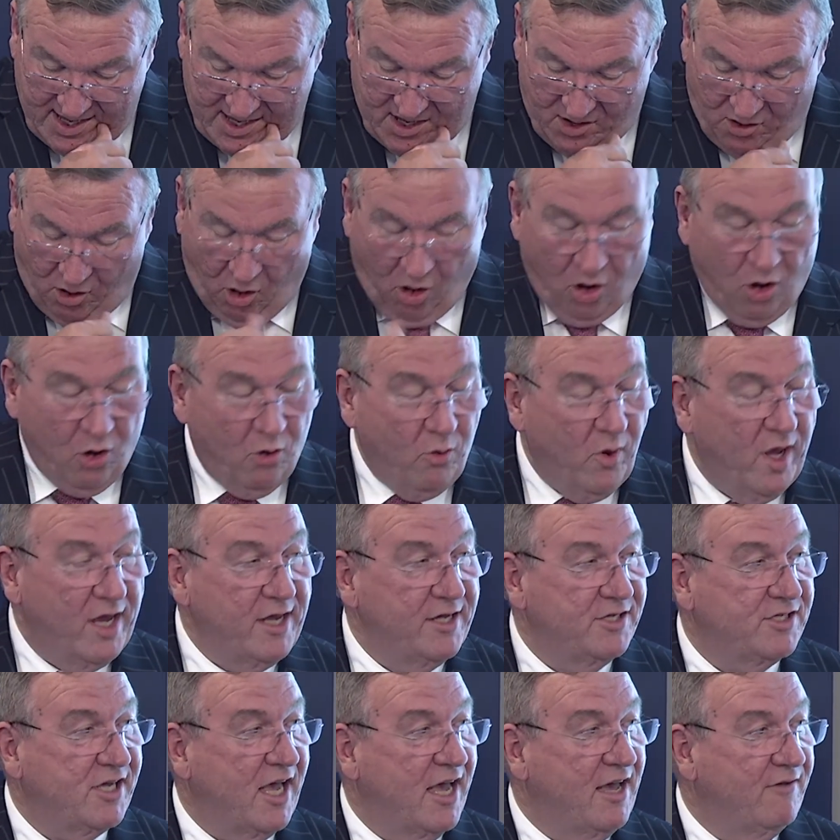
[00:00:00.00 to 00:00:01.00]

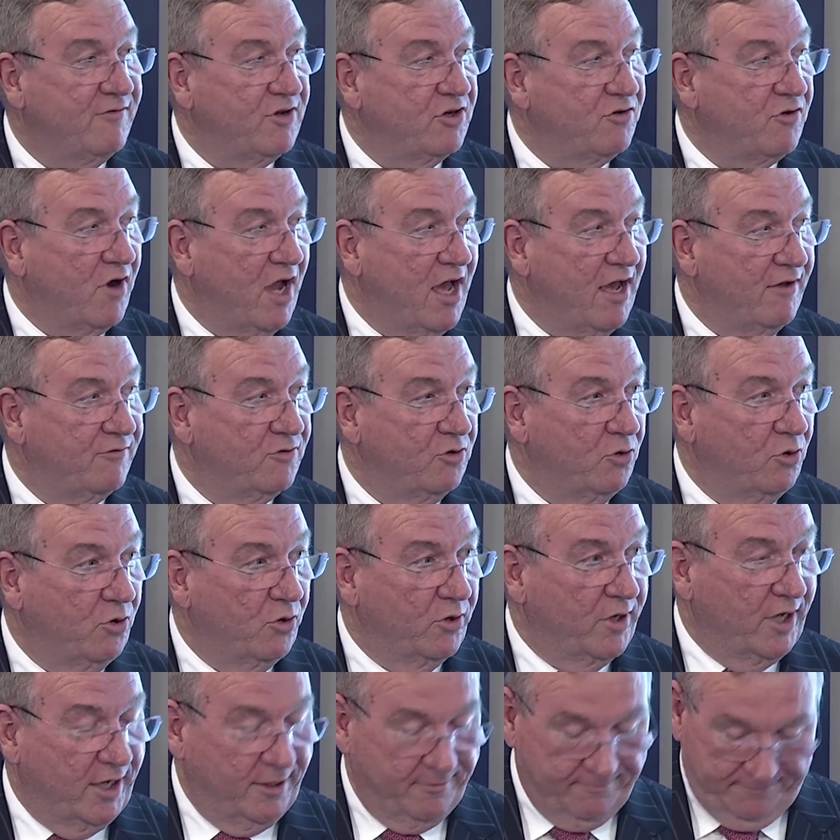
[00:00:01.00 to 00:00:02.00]
Always have a draft
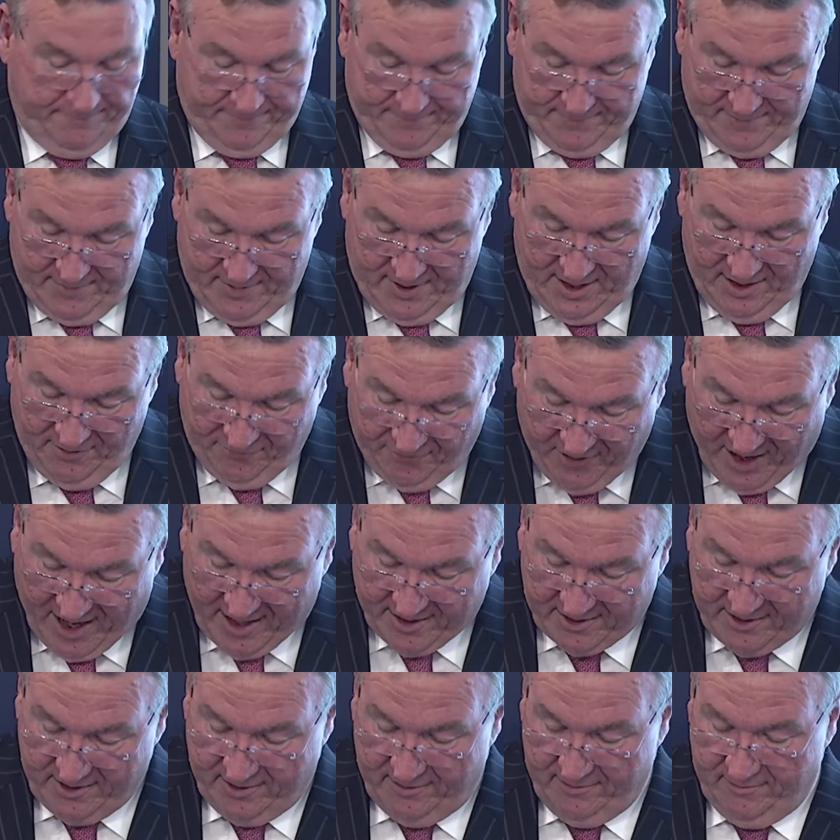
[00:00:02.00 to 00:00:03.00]
order. In
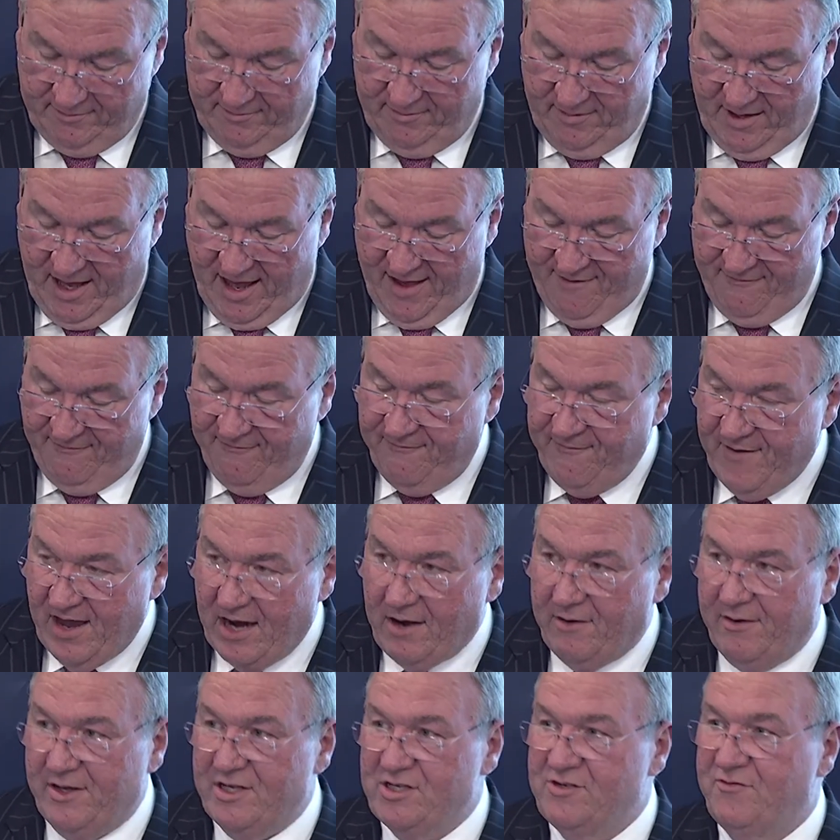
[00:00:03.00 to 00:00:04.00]
fact, have
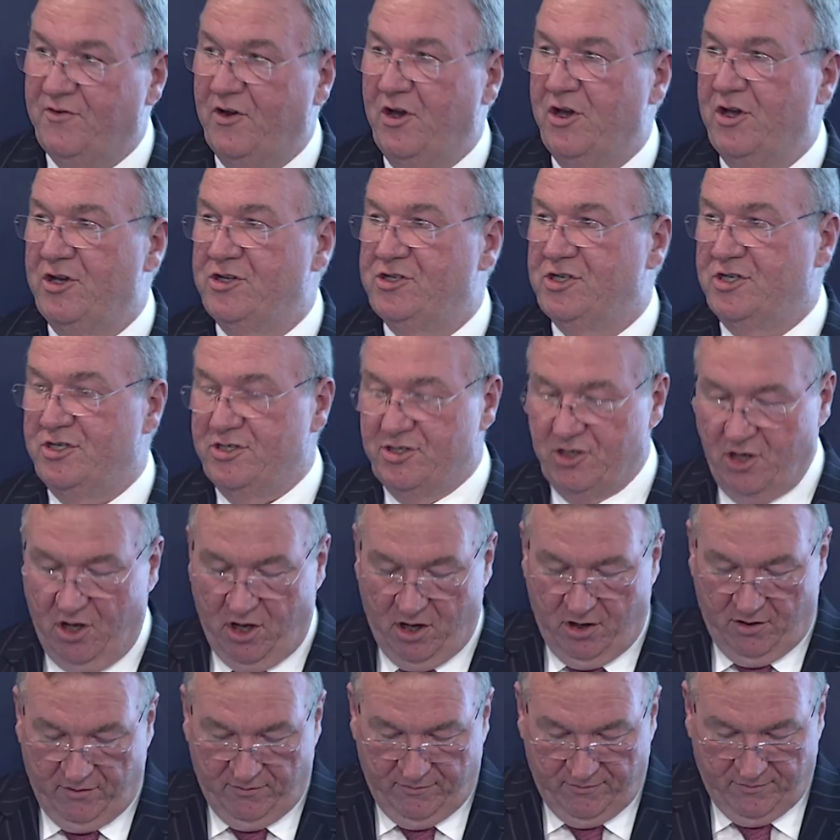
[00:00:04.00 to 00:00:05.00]
various versions
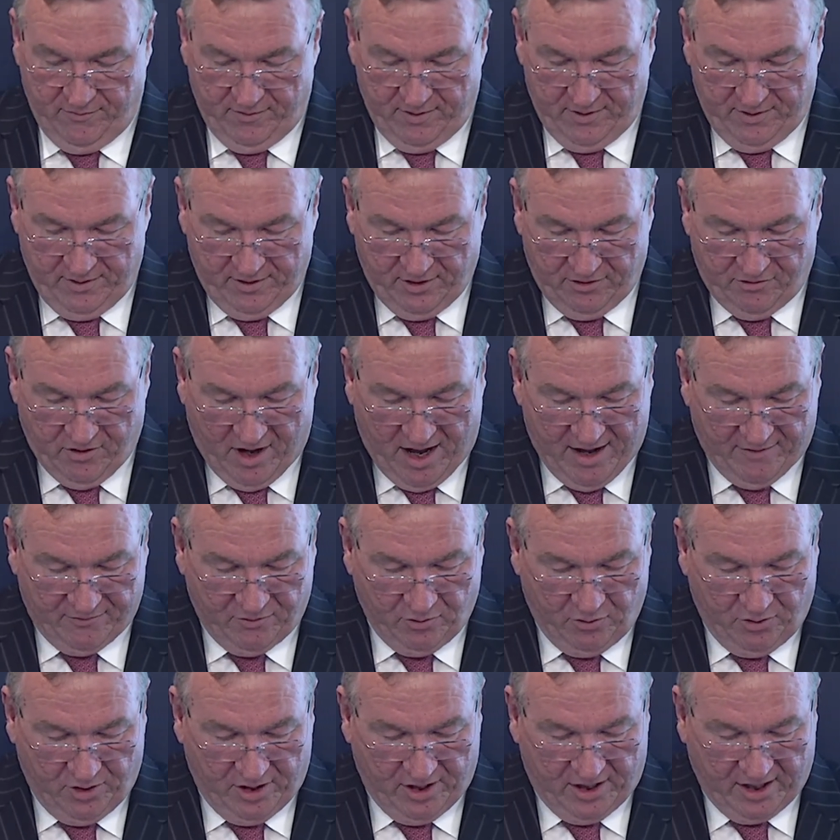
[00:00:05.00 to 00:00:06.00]
of the draft
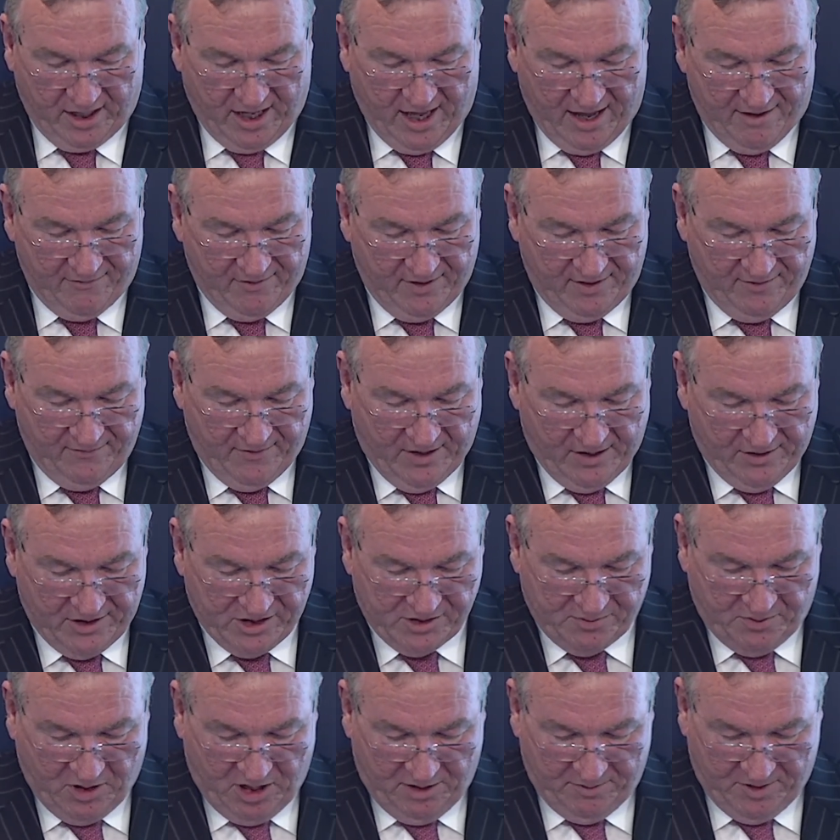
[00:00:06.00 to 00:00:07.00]
order to cover the various
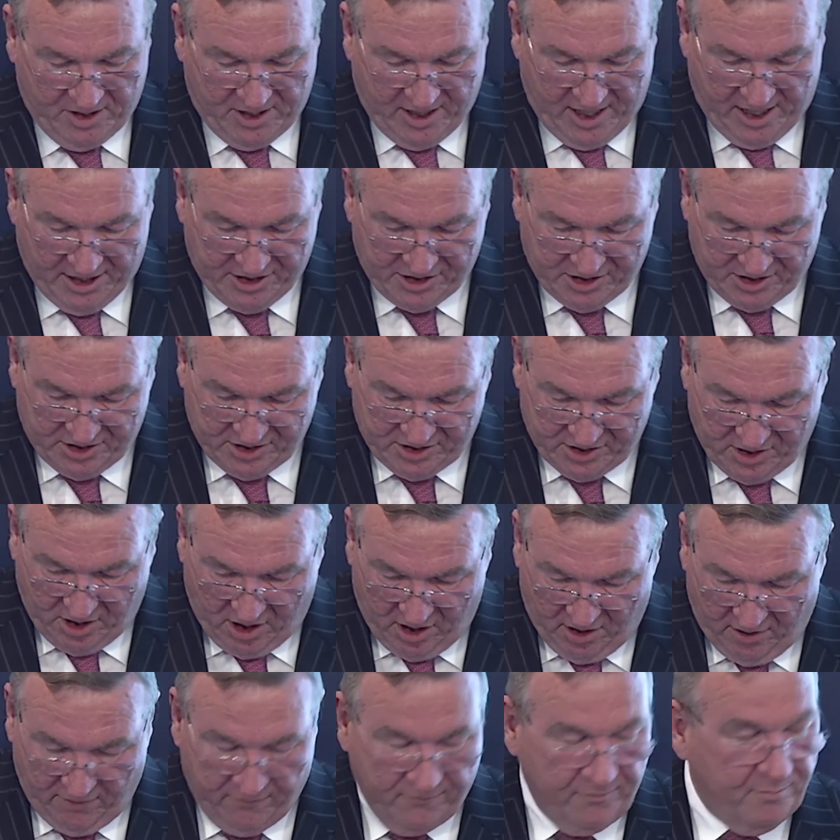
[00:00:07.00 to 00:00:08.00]
permutations
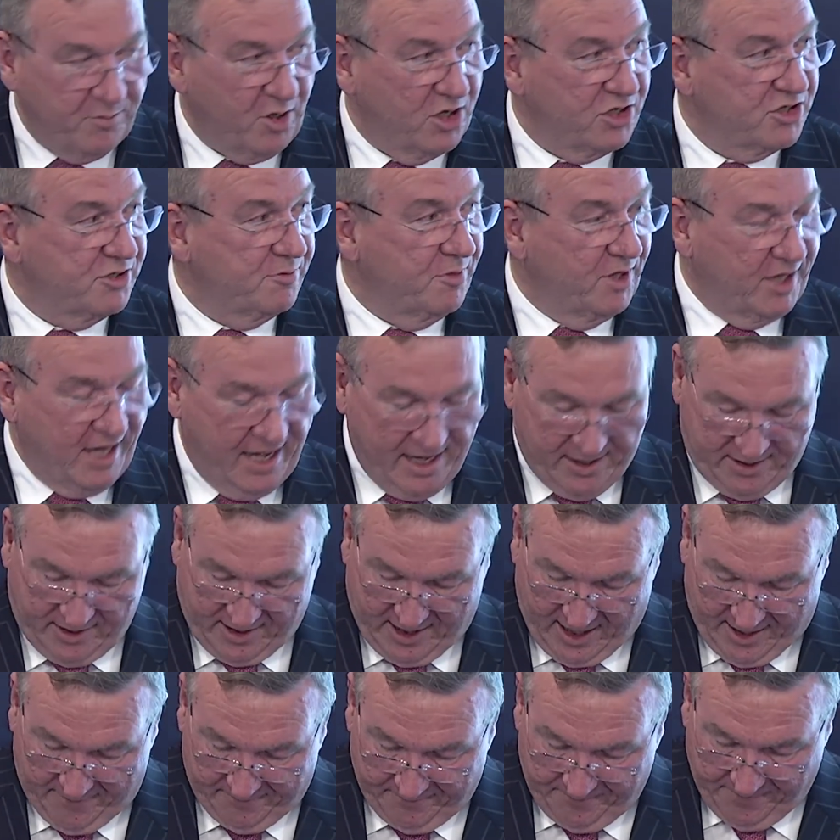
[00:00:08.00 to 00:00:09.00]
of possible
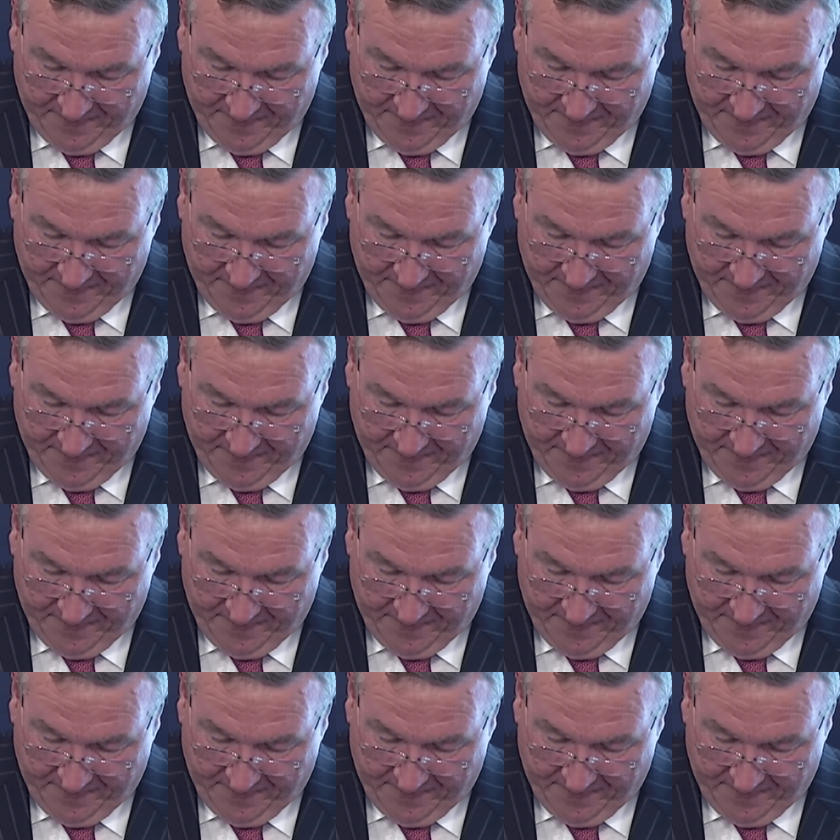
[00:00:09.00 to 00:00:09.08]
outcome.